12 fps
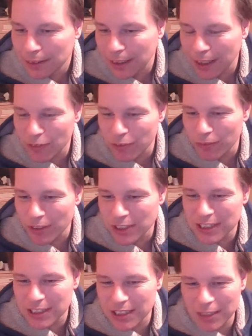Hello from
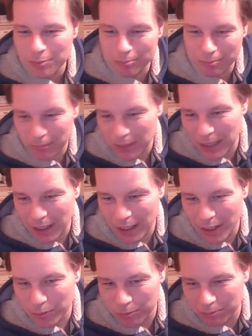Rossington.
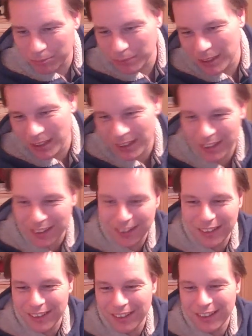Hello.
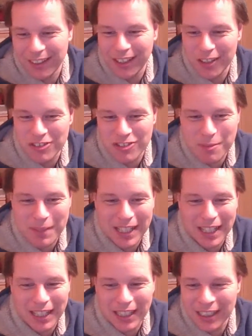Hello, straight
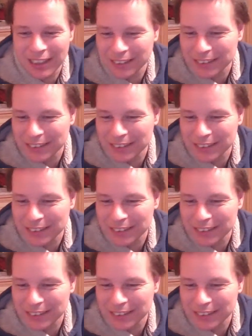back at you.